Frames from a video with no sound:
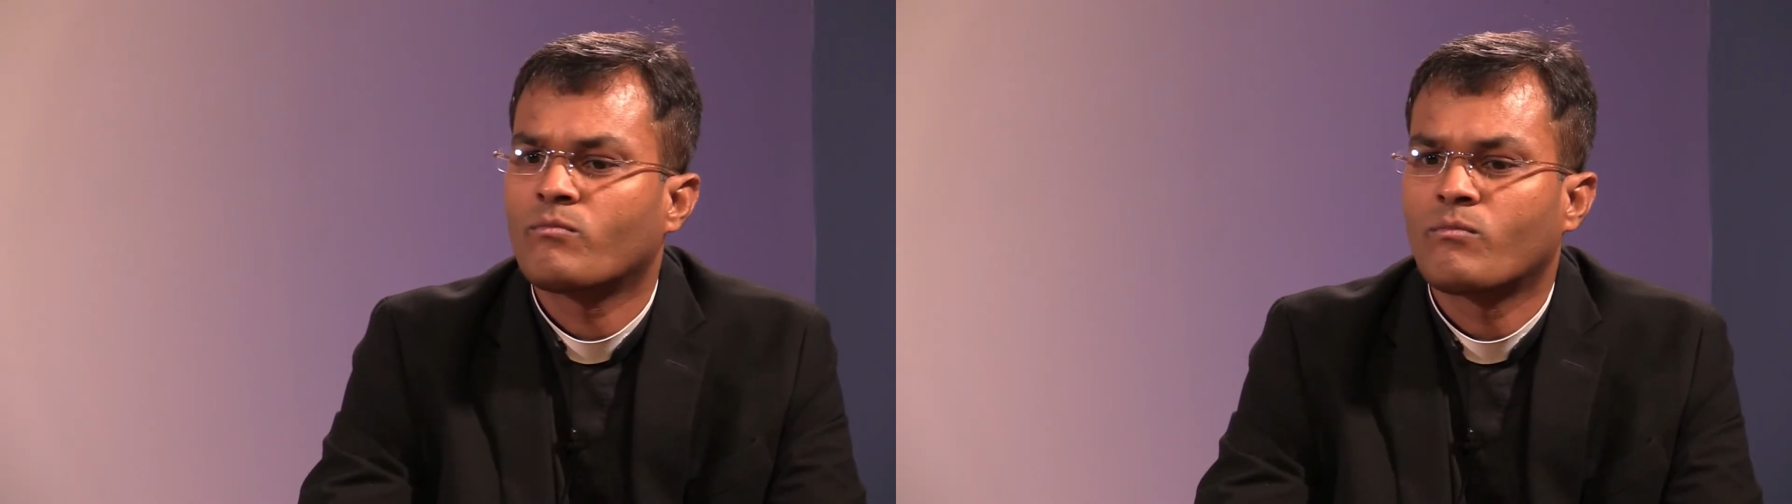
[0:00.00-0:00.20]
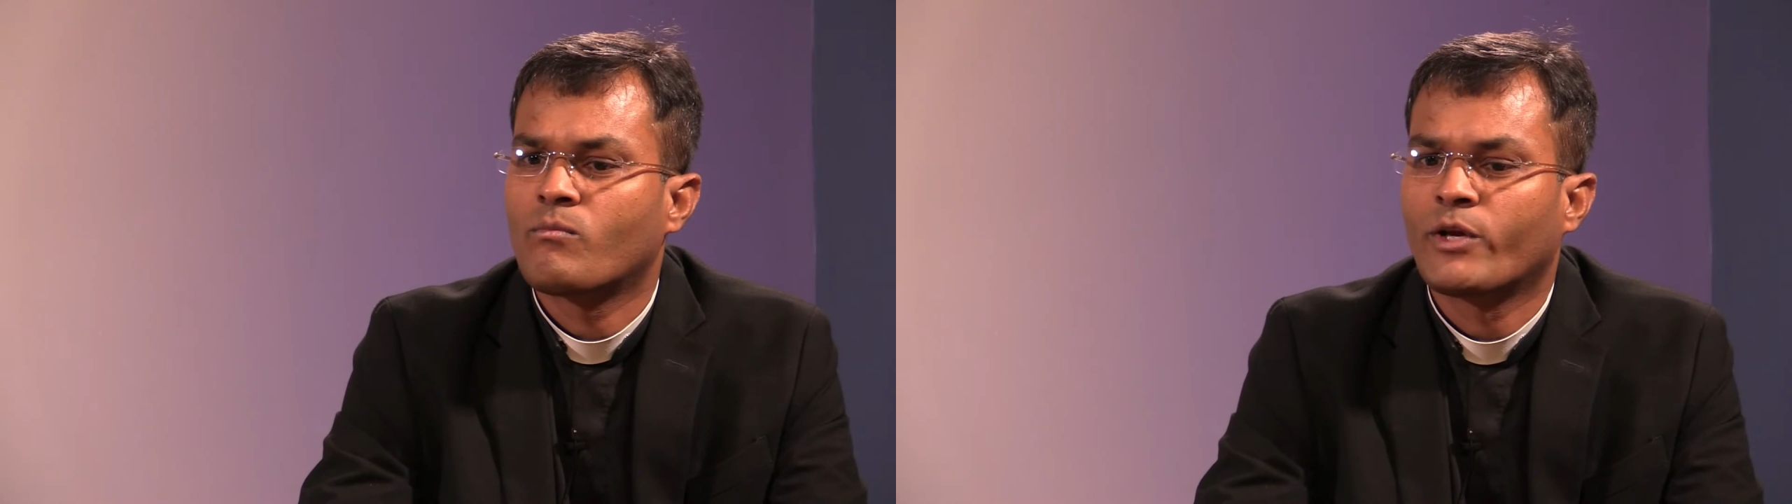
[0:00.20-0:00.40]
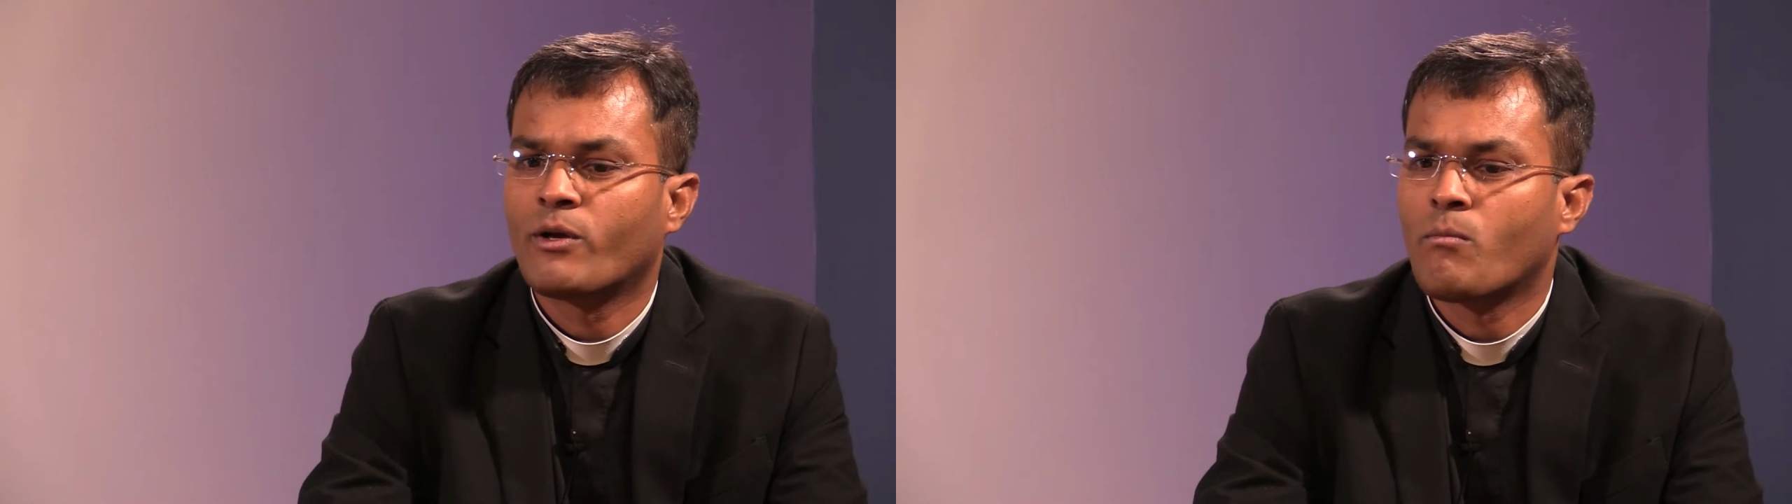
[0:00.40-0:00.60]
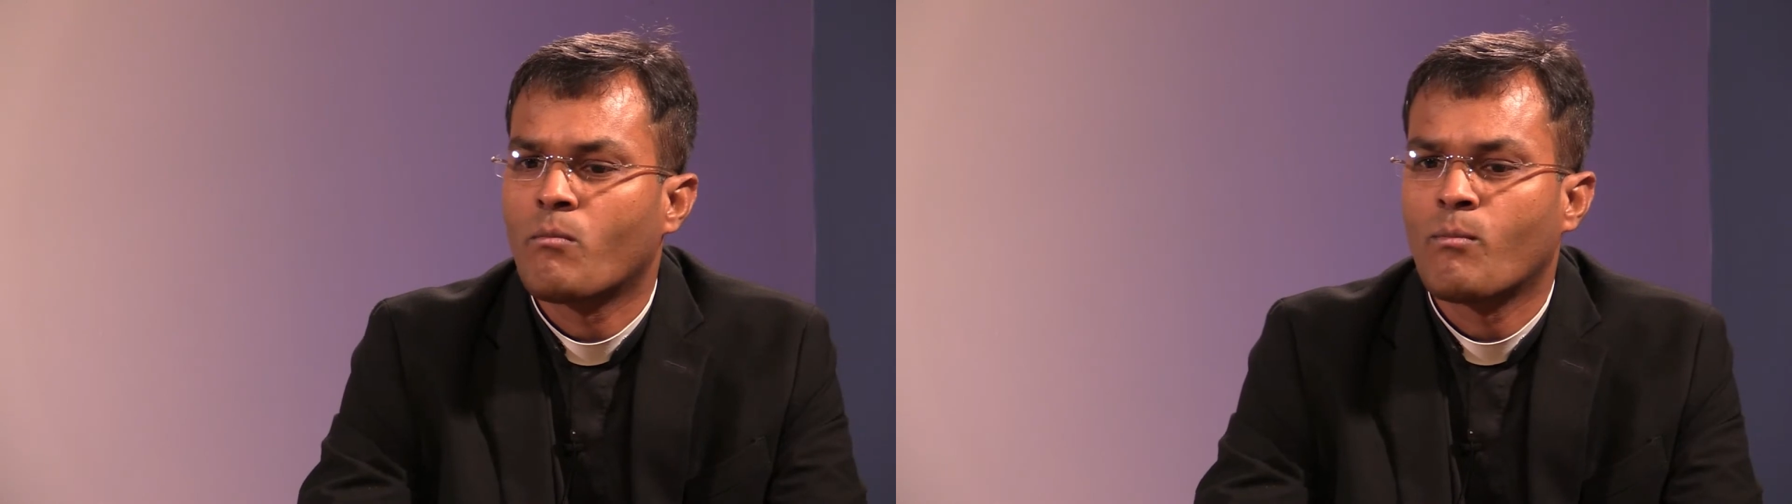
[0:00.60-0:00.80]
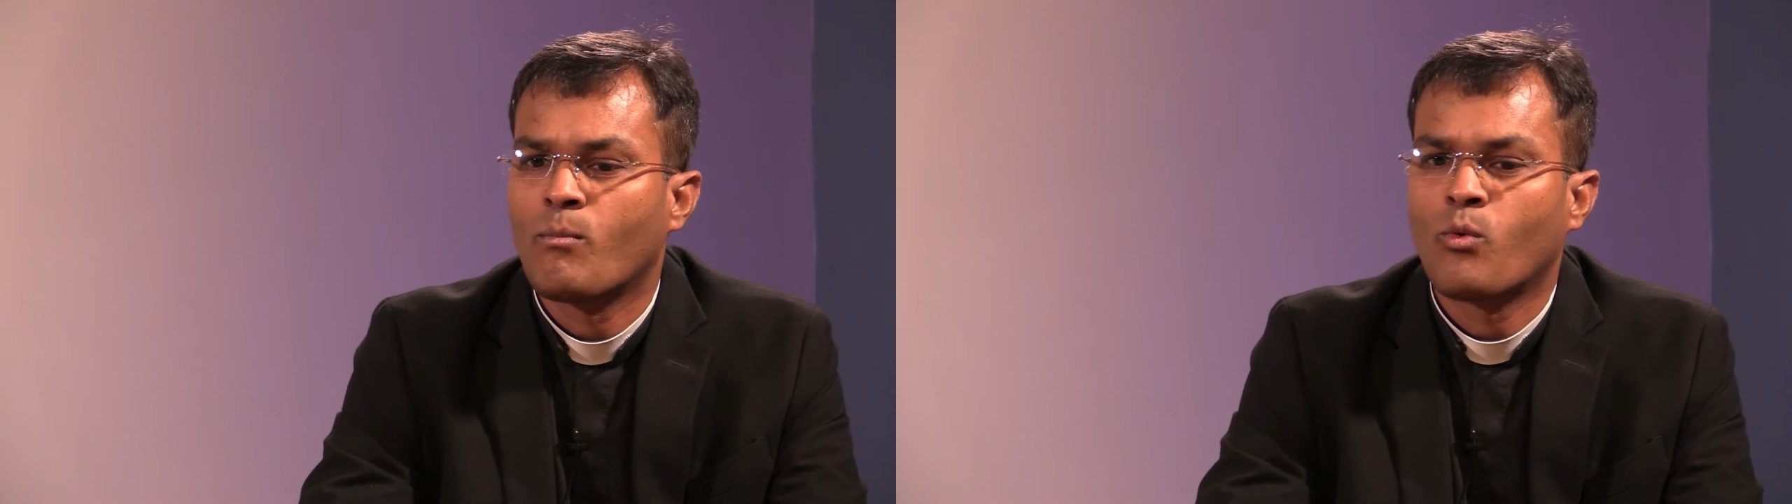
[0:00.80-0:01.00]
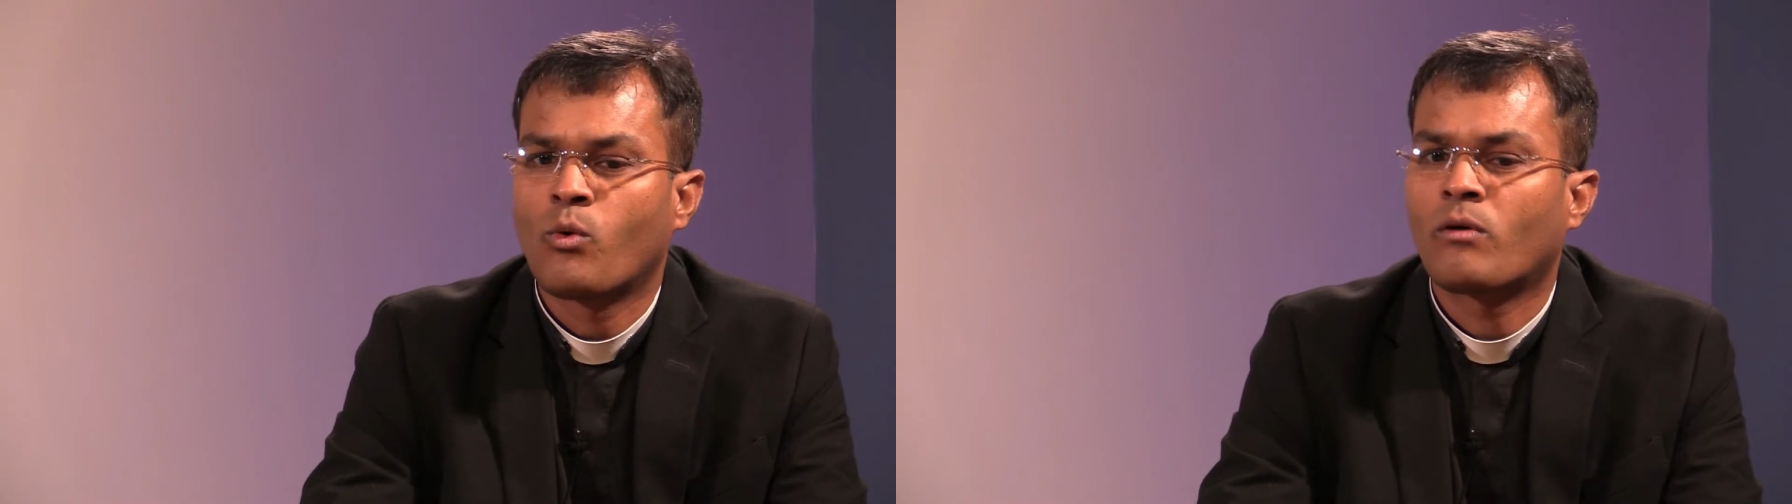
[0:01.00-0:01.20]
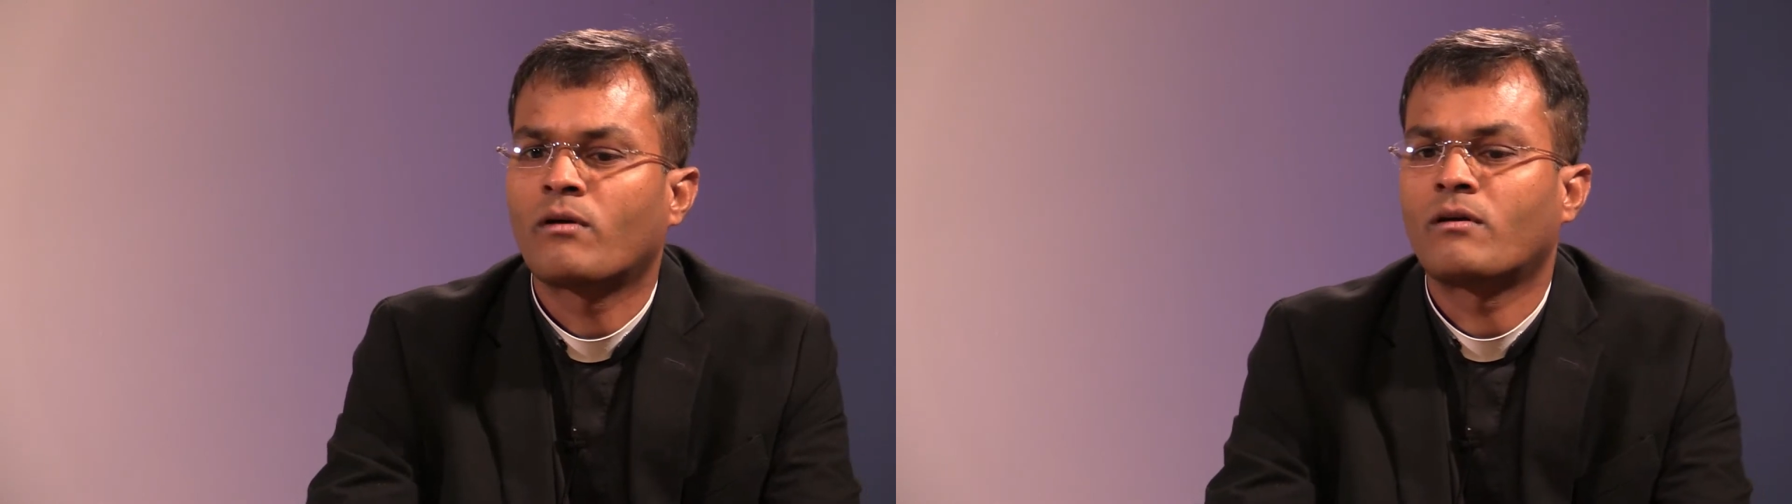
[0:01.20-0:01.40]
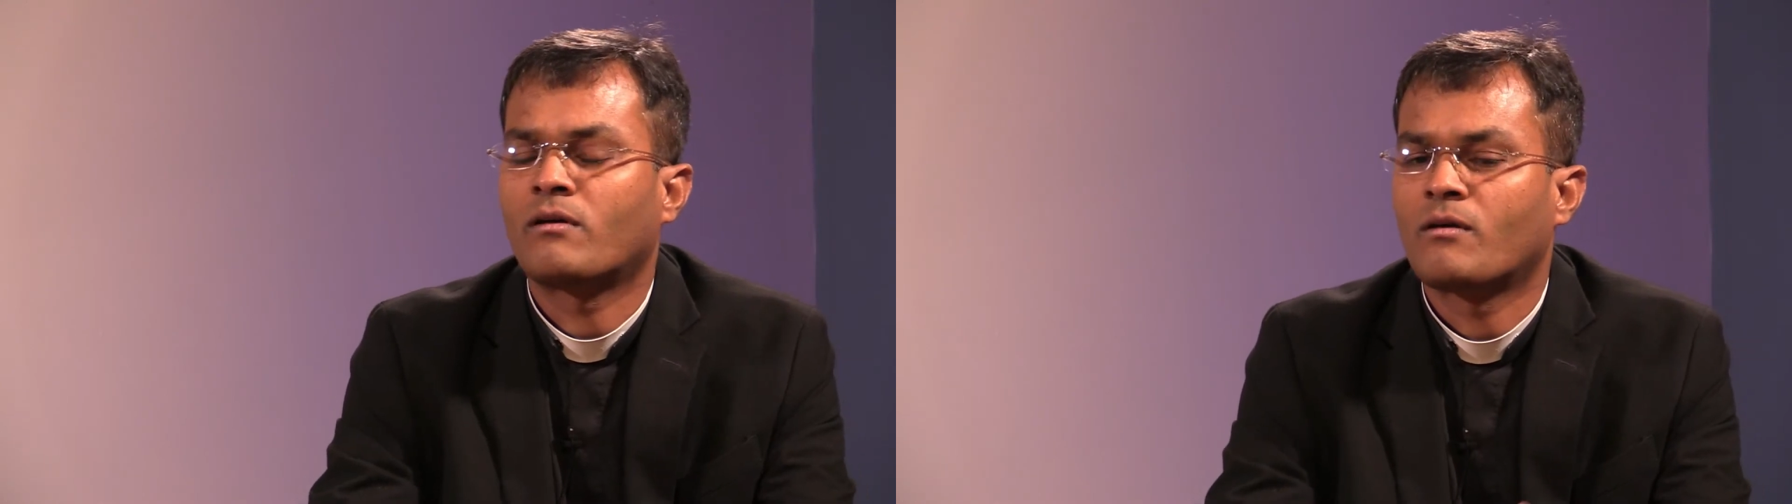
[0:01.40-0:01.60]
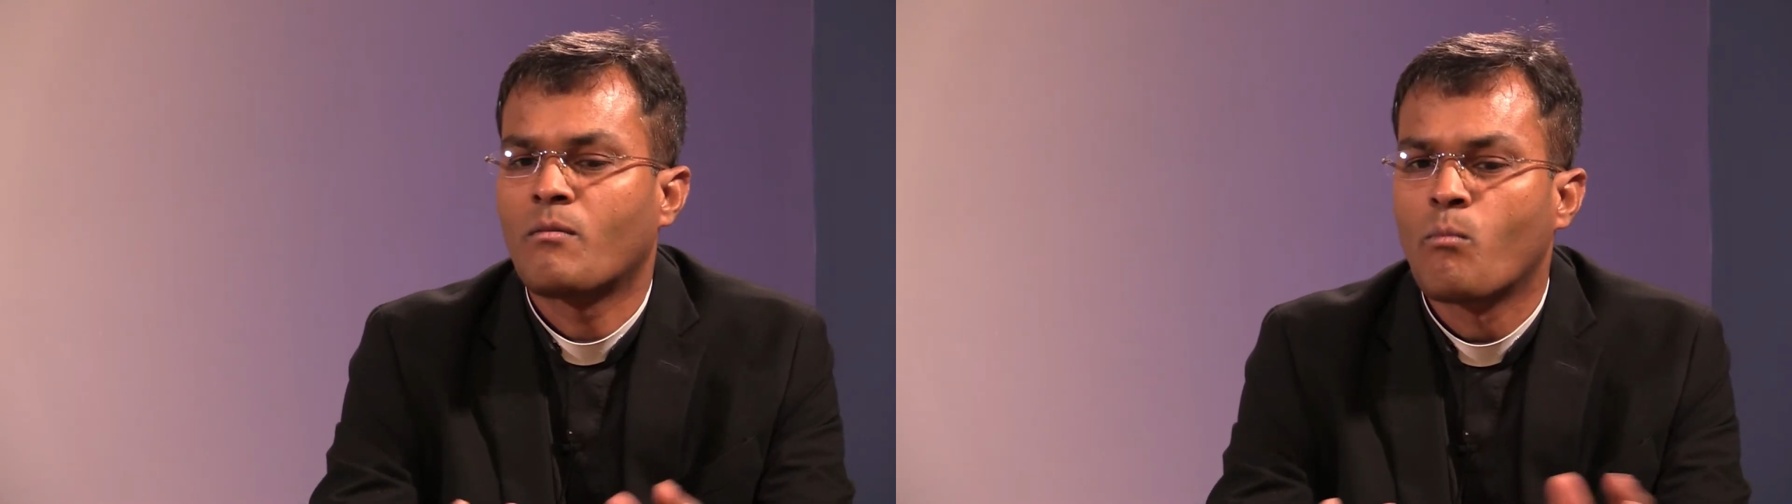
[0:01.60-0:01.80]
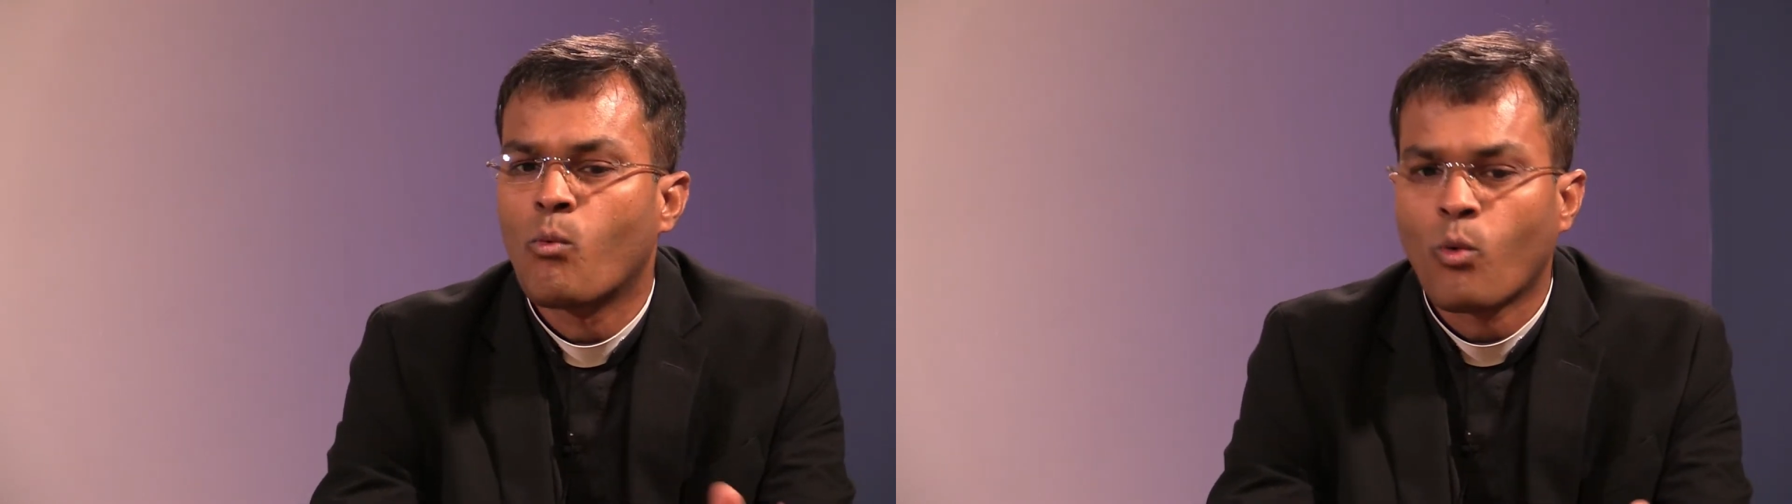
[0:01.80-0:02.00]
you know,
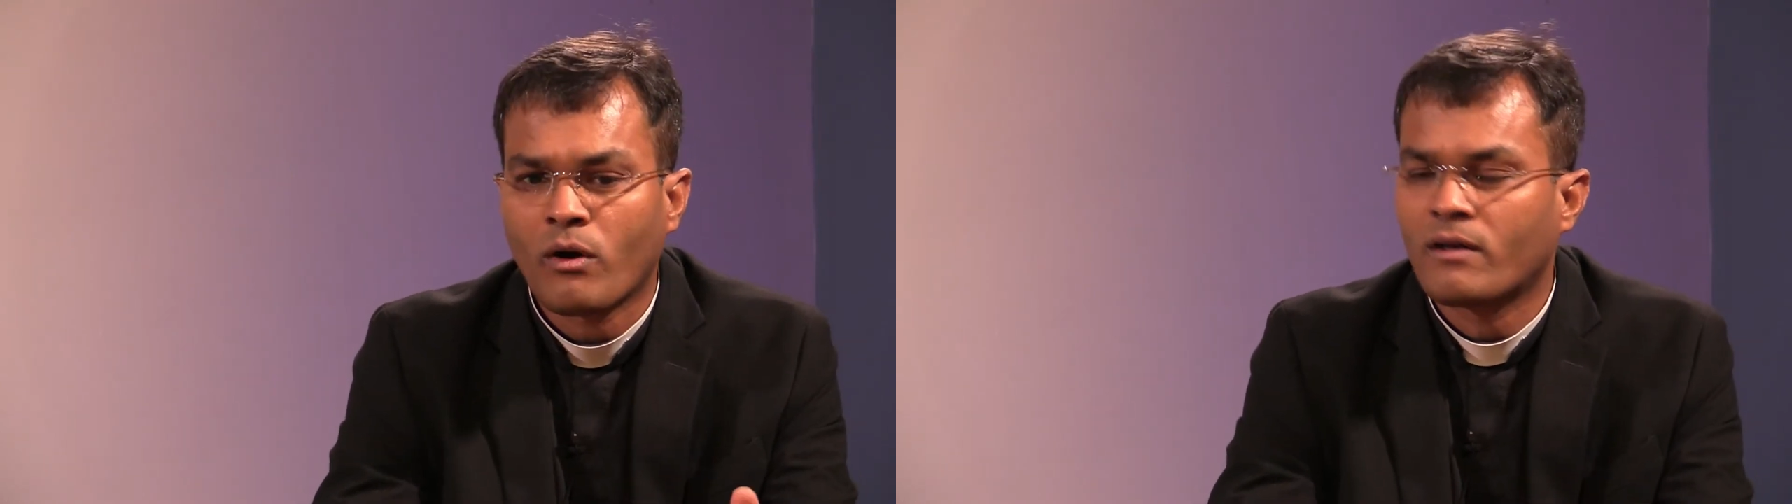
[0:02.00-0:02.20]
more